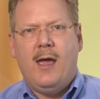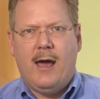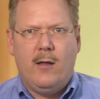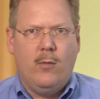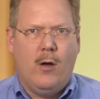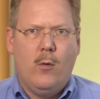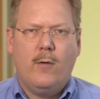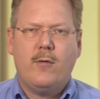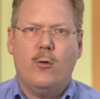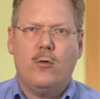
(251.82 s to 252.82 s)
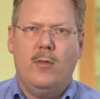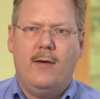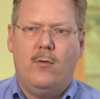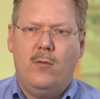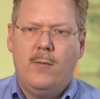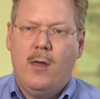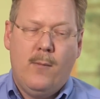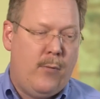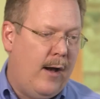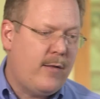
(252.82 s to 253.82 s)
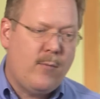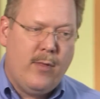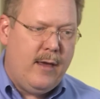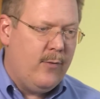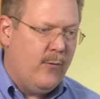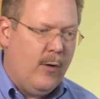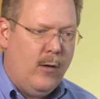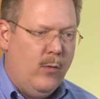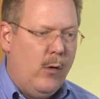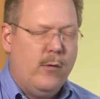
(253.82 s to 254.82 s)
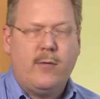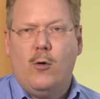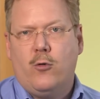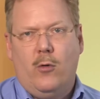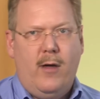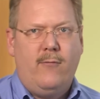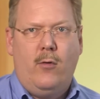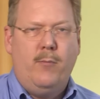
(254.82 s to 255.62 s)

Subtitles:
at a lower social level, possibly at the very lowest social level,